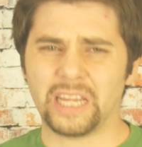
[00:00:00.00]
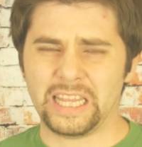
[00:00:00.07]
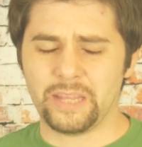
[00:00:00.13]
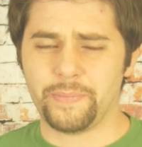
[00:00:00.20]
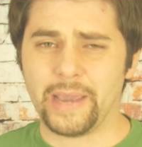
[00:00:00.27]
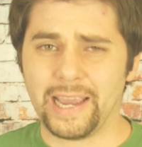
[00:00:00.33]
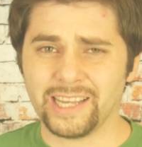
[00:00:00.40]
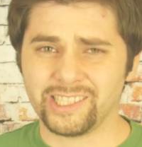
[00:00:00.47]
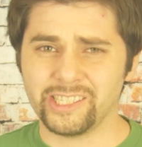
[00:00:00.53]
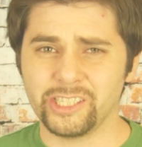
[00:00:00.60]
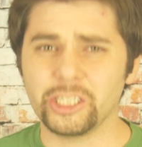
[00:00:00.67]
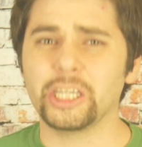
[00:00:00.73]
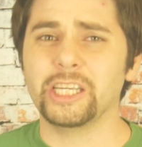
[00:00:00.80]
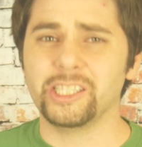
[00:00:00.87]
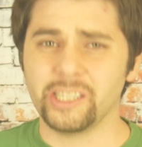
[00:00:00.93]
in the
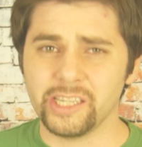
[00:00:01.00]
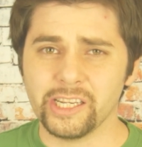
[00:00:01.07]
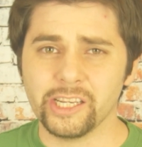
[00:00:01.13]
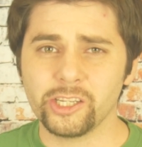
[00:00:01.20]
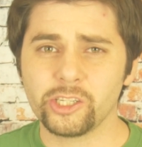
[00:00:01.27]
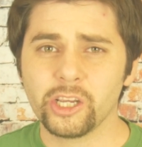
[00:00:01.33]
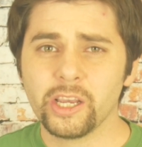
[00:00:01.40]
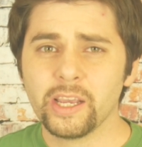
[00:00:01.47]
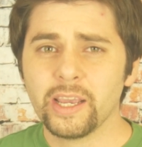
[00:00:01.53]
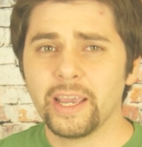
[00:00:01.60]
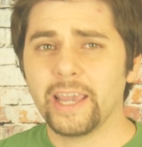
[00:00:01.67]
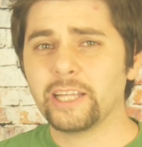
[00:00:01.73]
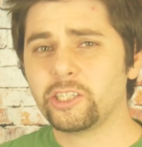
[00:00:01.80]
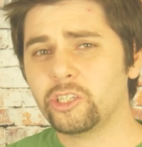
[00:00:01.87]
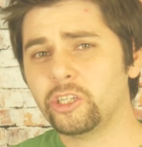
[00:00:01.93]
passage is each.
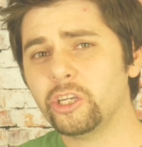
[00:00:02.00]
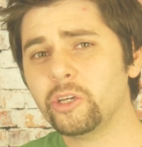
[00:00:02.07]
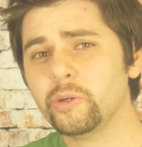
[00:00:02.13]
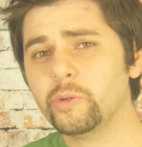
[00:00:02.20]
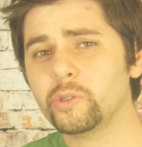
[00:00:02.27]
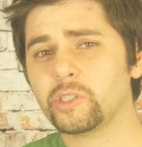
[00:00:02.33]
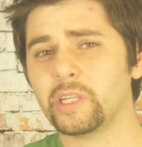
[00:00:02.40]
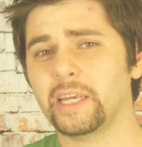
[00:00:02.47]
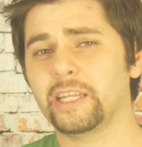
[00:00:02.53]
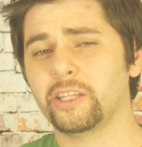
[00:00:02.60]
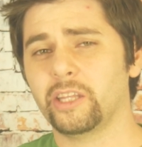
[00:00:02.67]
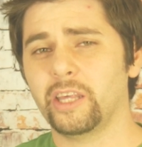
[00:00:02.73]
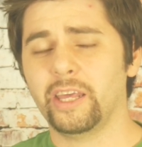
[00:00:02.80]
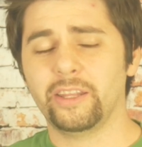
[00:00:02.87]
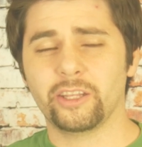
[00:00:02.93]
It's used
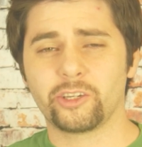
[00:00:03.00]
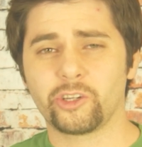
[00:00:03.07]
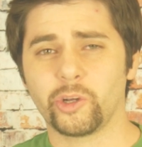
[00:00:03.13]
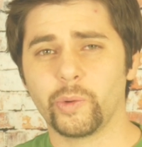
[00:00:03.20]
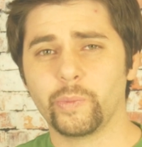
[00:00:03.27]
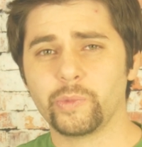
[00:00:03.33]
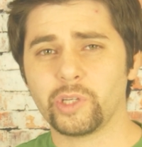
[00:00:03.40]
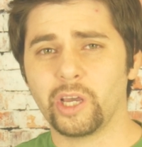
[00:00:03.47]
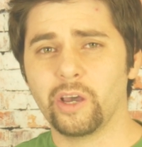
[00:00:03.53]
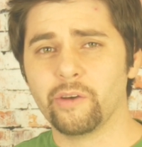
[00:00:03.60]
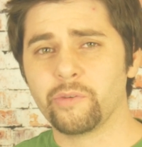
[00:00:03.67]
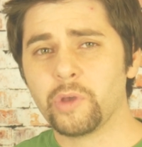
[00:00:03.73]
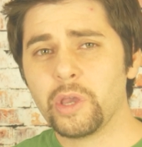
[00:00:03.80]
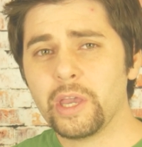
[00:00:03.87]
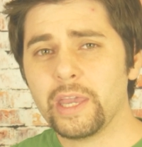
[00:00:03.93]
in the terms
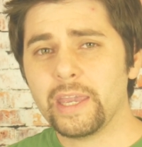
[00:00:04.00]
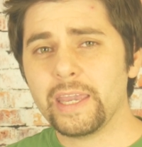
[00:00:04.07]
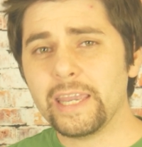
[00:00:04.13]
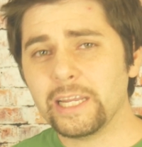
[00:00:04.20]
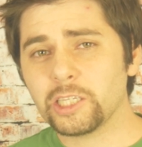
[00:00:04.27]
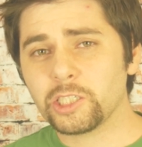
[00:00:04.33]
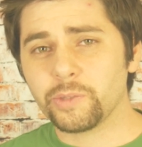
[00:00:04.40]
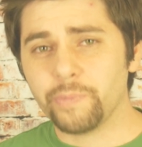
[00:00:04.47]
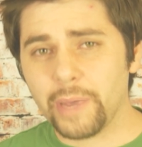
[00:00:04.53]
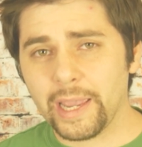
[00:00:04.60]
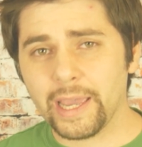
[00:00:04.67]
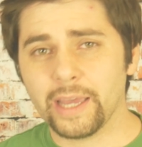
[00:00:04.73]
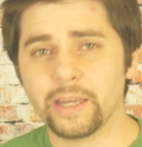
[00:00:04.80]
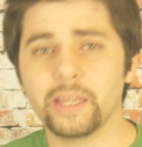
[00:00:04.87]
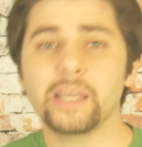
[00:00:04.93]
of each
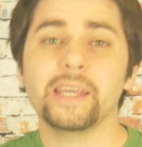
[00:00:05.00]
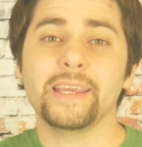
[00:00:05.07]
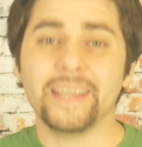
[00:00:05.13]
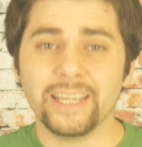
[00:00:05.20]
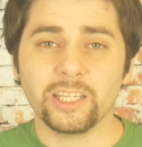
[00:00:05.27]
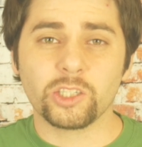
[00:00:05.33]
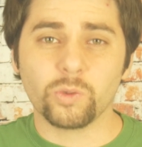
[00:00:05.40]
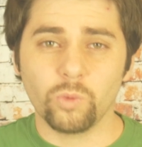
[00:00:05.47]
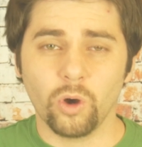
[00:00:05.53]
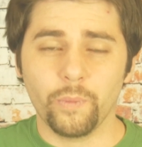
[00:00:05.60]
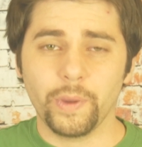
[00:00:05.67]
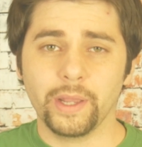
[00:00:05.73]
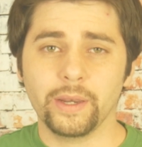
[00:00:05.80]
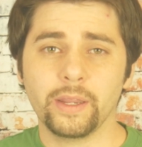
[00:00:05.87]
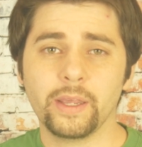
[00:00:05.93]
man, each
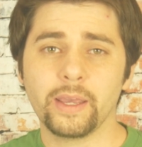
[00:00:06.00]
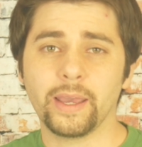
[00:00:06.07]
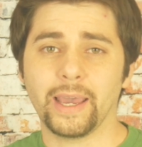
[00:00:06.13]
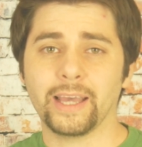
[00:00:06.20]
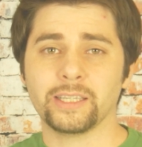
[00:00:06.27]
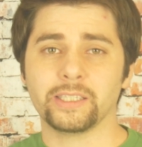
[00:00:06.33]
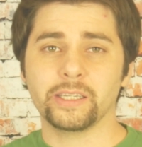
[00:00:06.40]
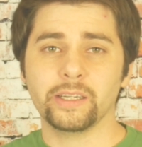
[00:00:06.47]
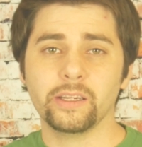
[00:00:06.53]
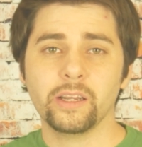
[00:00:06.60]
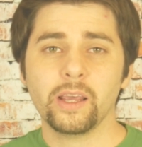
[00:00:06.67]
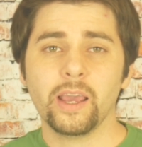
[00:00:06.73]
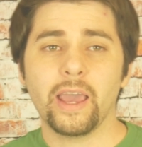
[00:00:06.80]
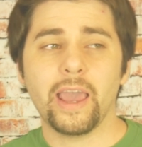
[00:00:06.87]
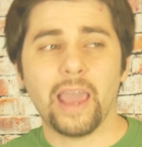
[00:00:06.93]
woman, as in
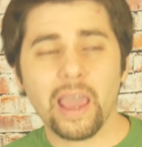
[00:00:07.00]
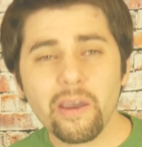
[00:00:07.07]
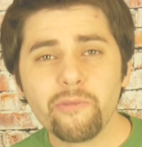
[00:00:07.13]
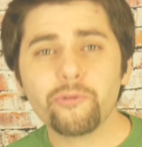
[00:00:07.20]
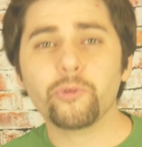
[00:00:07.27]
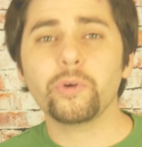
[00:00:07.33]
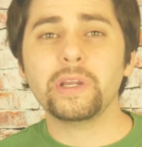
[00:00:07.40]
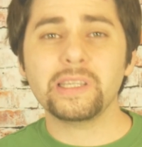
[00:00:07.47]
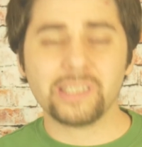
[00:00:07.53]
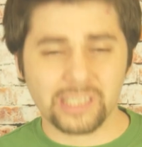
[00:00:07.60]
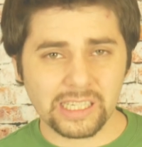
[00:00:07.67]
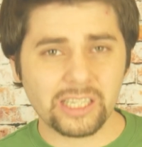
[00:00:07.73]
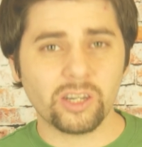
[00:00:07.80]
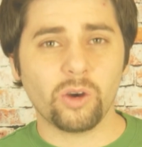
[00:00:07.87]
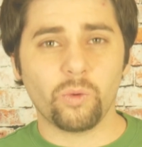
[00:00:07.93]
every
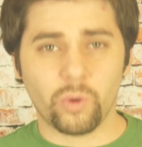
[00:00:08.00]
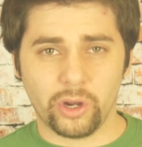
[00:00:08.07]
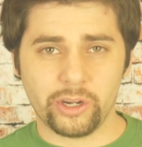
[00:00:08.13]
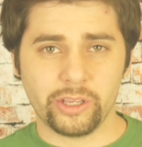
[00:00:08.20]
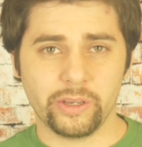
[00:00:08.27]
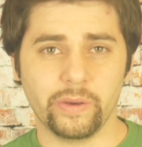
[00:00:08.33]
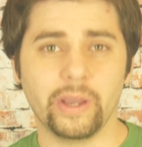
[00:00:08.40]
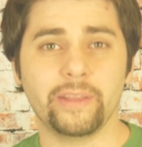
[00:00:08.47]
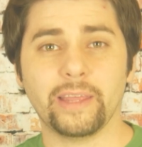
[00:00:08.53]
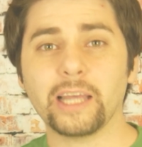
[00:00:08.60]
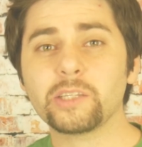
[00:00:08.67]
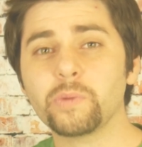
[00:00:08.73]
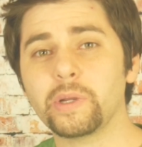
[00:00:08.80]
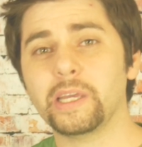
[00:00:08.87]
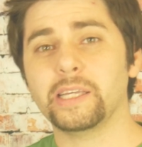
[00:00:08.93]
single one of you, and
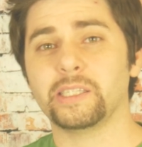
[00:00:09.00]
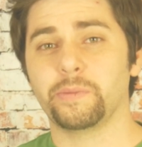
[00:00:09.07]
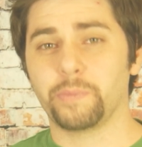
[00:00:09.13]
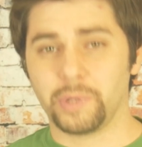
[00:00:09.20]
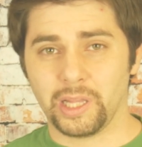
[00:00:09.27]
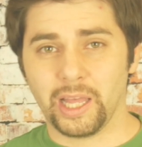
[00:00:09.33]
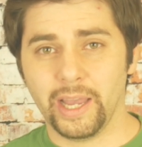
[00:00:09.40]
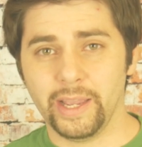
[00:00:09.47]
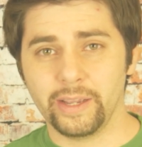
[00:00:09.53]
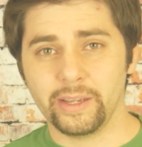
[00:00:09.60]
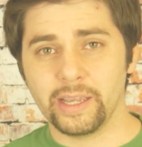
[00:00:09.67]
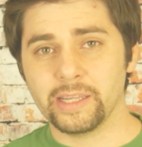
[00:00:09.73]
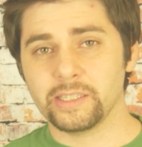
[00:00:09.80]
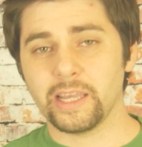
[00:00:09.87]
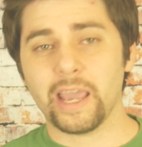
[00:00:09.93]
that's what he's implying,
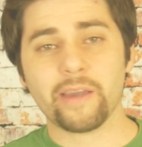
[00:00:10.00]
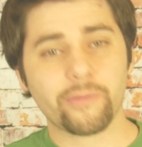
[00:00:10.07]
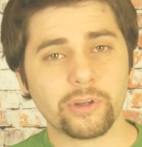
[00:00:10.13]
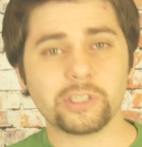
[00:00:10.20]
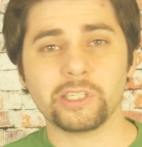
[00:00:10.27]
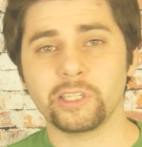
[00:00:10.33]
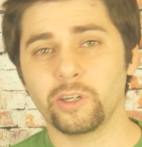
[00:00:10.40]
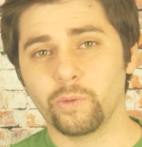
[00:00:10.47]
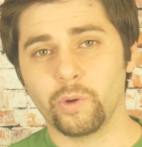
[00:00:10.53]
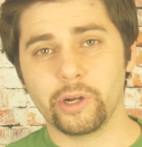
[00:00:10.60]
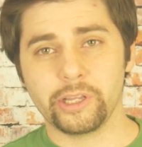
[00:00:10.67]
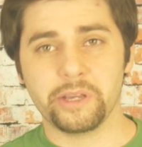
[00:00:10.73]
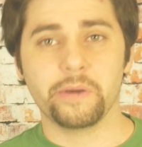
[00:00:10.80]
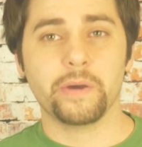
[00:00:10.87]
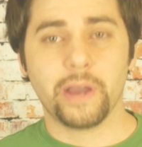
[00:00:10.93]
is every single one of
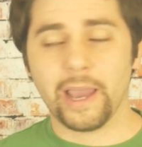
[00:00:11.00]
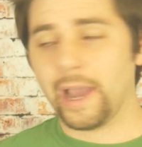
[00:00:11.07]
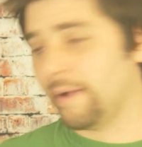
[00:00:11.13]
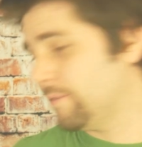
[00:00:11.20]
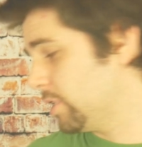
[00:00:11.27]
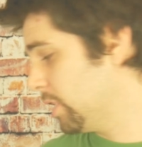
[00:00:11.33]
you have to